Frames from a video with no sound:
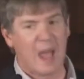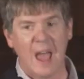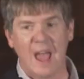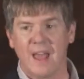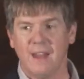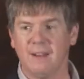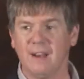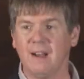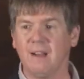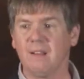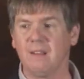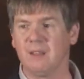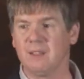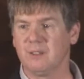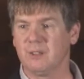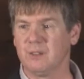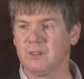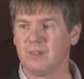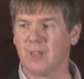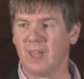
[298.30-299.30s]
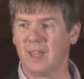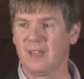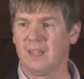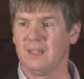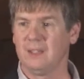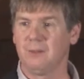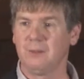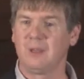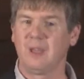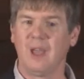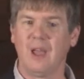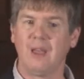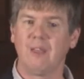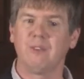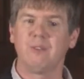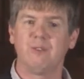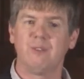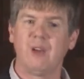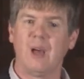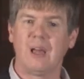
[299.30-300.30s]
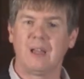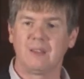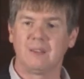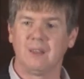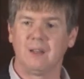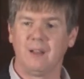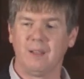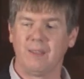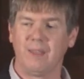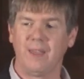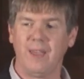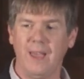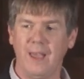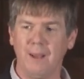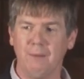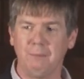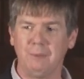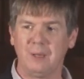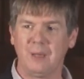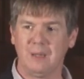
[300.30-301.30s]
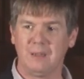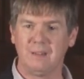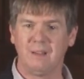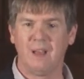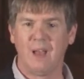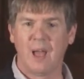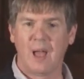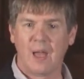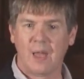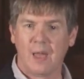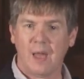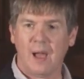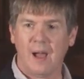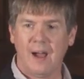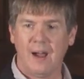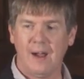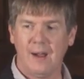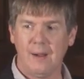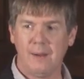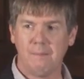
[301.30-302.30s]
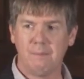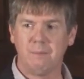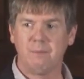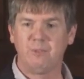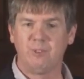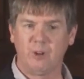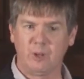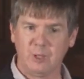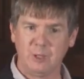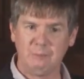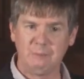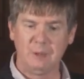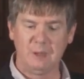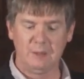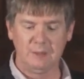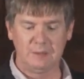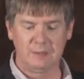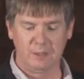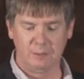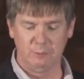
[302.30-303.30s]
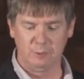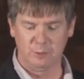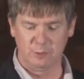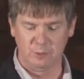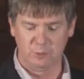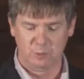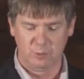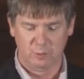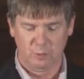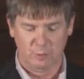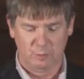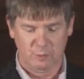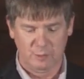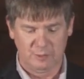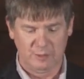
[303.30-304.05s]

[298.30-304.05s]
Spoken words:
And none of this is taking into account the fact that in the Cambrian, variability was